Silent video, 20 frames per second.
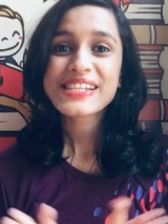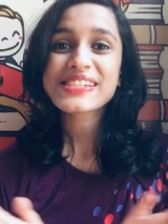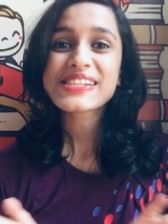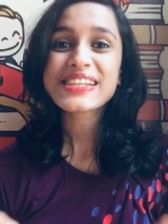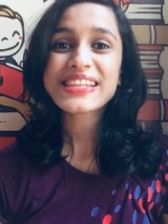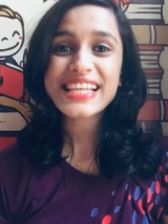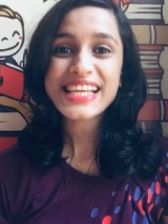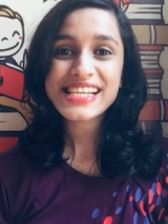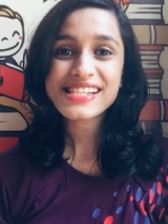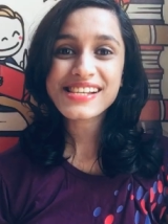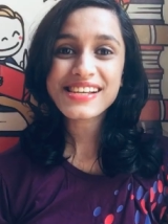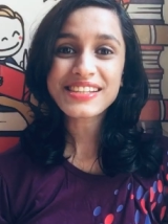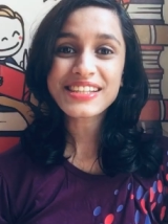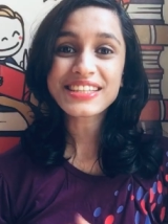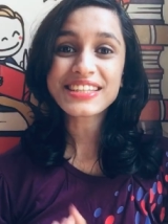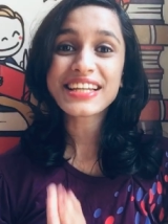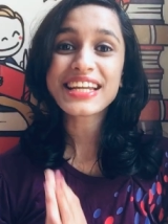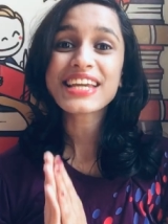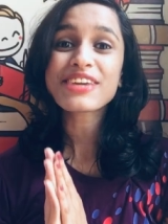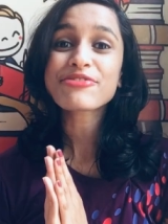So these are
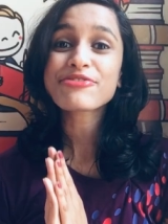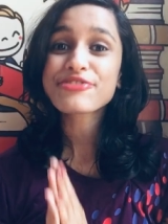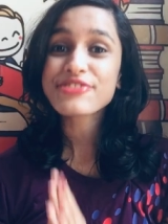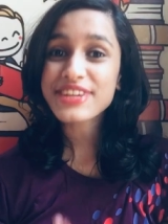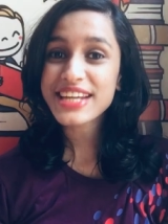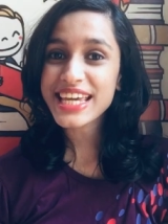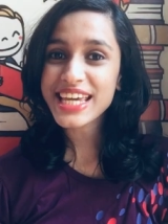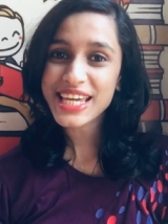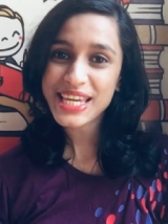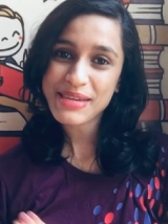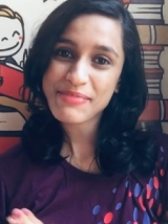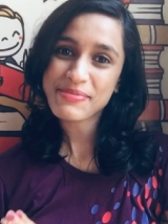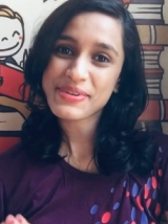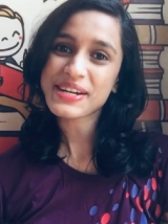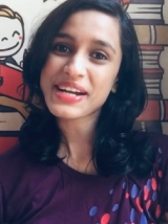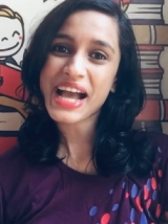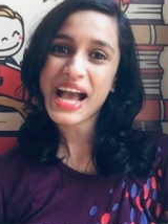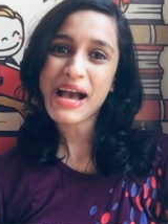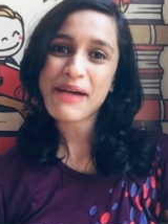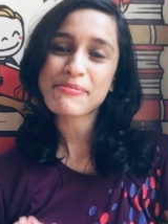the three free
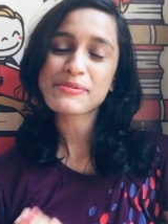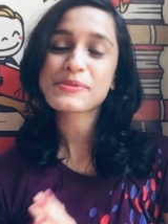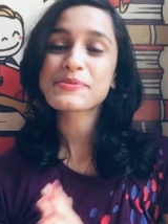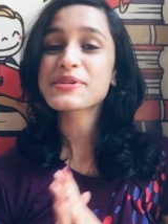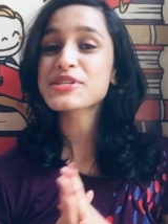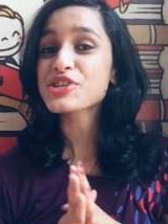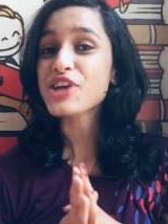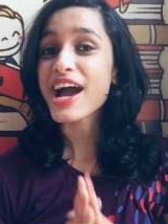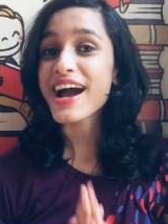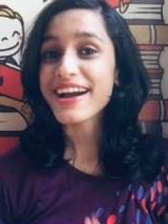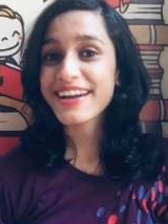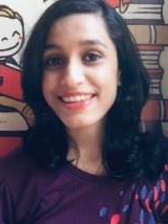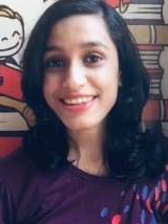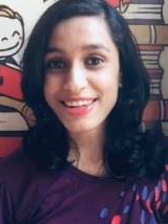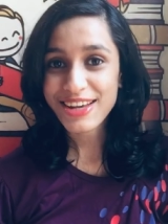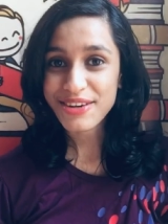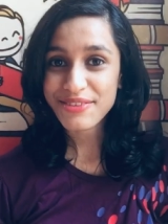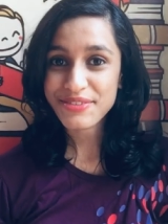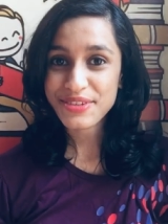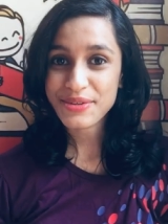ebook apps which I
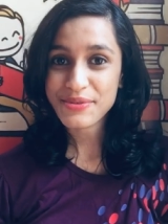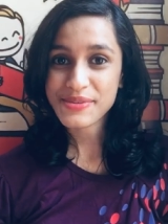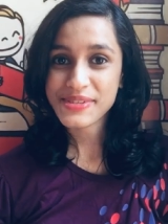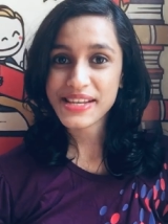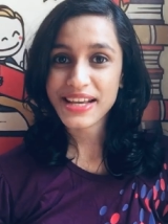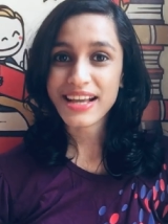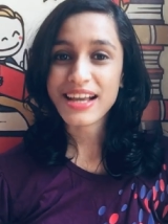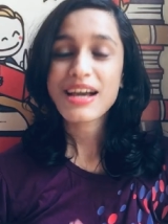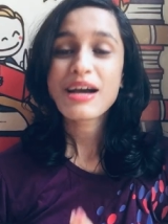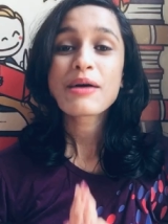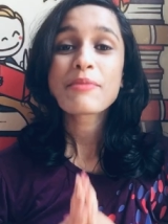love using,